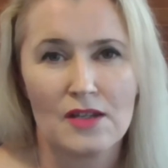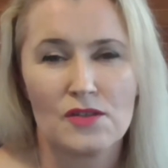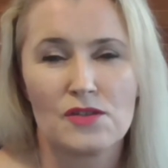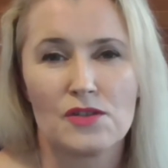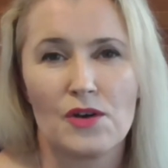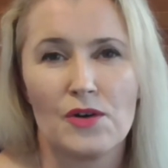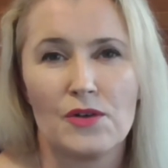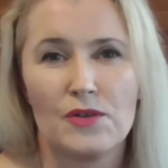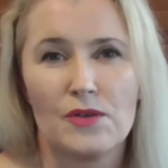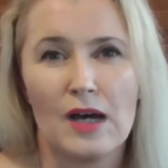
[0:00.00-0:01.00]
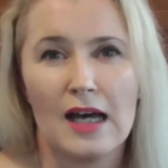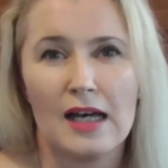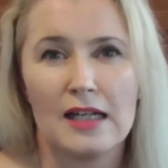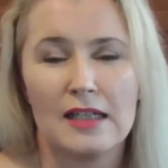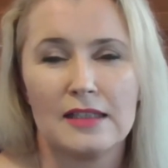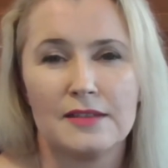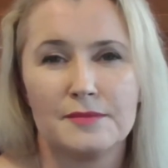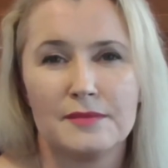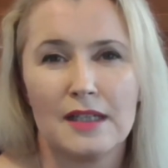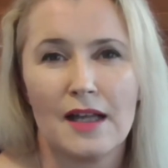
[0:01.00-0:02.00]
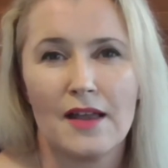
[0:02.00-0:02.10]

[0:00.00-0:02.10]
So, um,